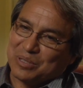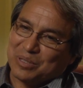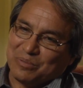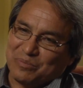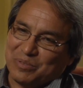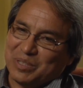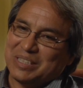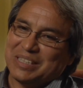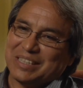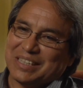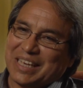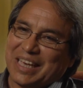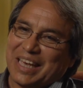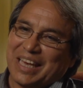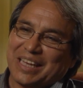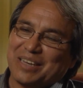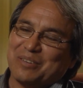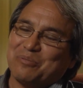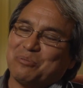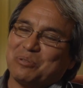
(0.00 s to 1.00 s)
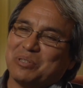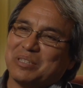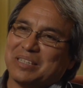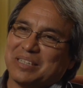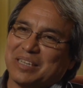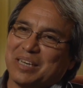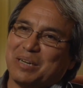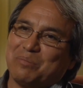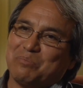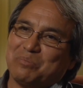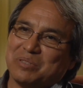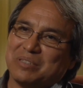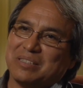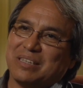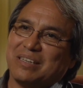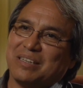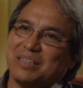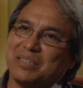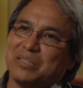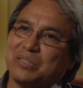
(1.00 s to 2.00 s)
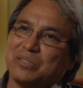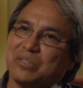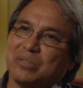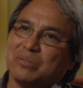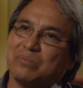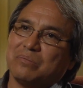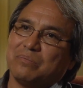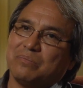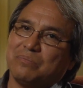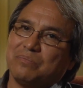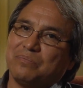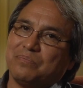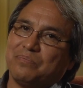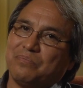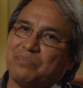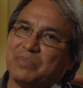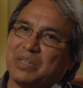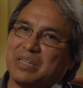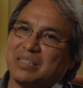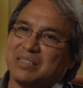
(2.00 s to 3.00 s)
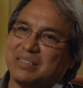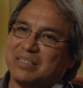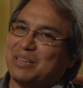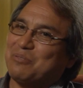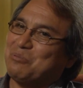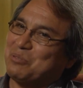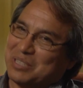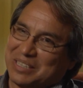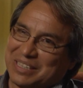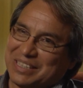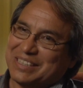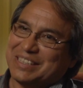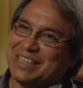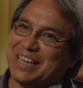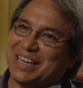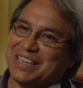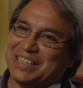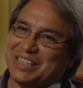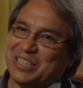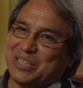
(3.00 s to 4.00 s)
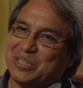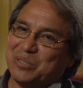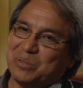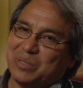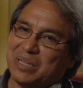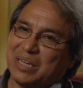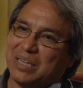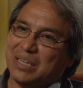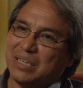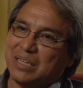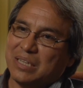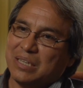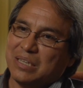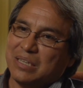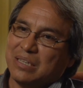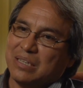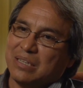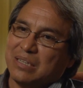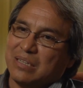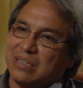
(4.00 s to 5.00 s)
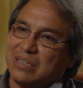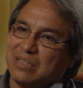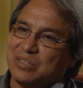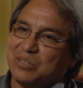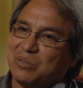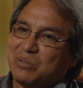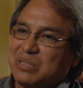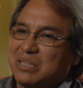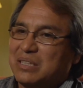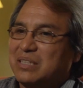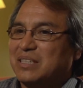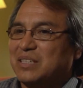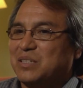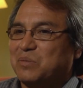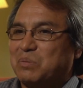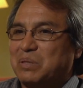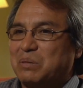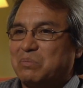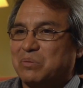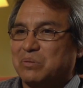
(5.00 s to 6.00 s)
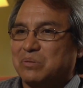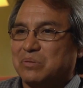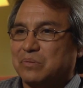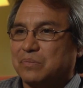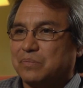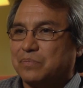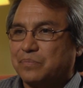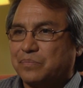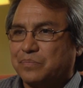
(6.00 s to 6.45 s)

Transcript: visit can't really accomplish that on its own, and it's not really designed to do that. And so indigenous peoples